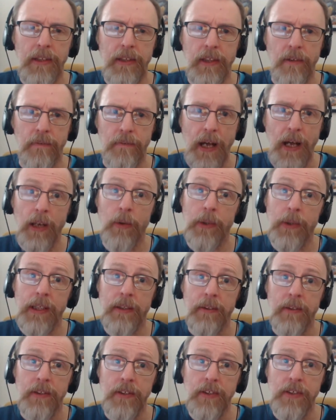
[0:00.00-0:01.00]
The
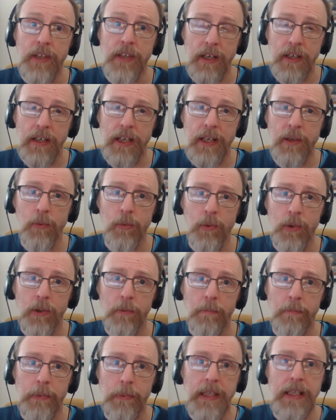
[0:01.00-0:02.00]
following Sunday
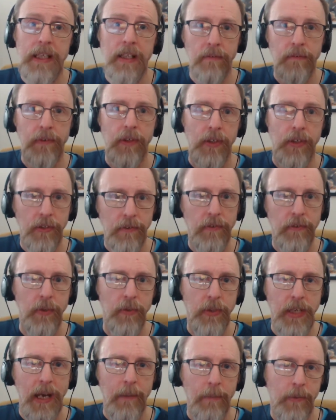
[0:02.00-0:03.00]
will be the first few
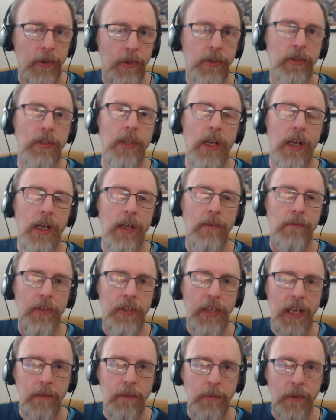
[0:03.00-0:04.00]
chapters of the
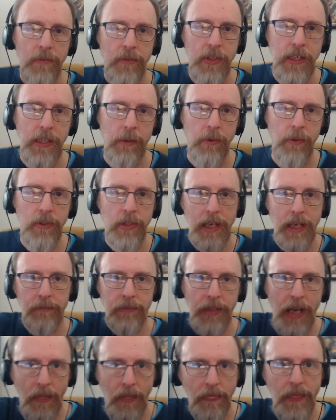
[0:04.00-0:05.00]
Chamber of Secrets. I've
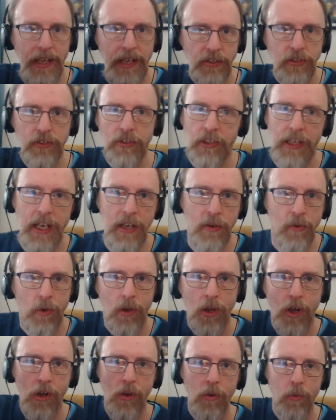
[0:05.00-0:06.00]
got that
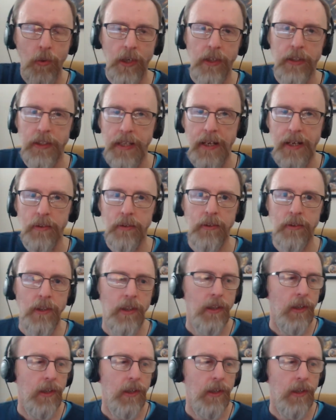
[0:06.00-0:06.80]
schedule all worked out.